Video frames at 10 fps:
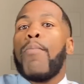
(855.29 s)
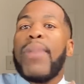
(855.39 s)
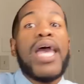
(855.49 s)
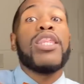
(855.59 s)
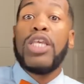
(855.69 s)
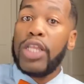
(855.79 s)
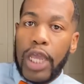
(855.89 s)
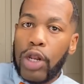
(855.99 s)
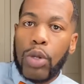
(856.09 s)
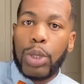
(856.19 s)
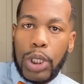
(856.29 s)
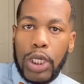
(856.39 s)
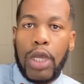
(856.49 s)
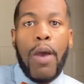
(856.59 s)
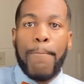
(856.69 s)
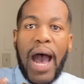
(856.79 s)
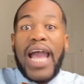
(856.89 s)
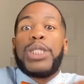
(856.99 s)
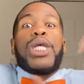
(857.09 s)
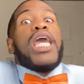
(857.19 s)
masculine energy by
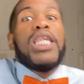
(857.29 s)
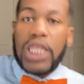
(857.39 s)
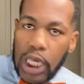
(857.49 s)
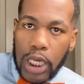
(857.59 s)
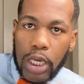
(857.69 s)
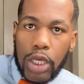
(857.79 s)
chasing.